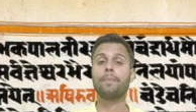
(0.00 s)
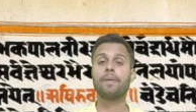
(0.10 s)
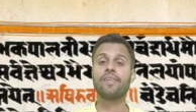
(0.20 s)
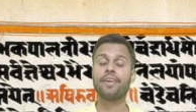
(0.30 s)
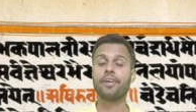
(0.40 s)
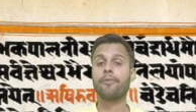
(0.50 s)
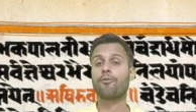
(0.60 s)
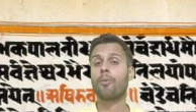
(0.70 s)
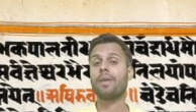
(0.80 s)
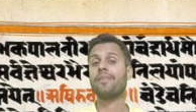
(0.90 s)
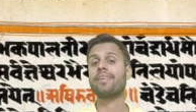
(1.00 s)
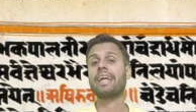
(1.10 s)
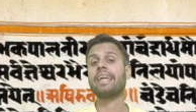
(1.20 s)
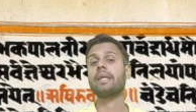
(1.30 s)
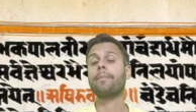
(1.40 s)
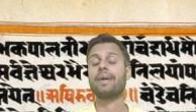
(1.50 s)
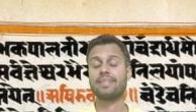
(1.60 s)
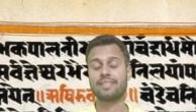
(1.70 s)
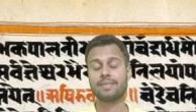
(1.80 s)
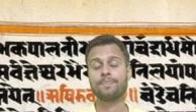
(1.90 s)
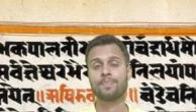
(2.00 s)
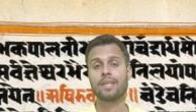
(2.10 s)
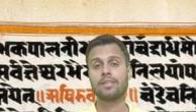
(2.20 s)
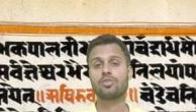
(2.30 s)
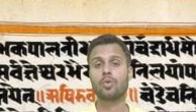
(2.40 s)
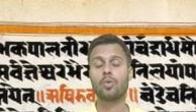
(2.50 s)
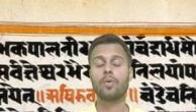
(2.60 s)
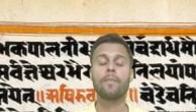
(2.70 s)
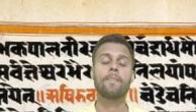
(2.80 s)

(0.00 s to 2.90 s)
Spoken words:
prevented from even getting birth. So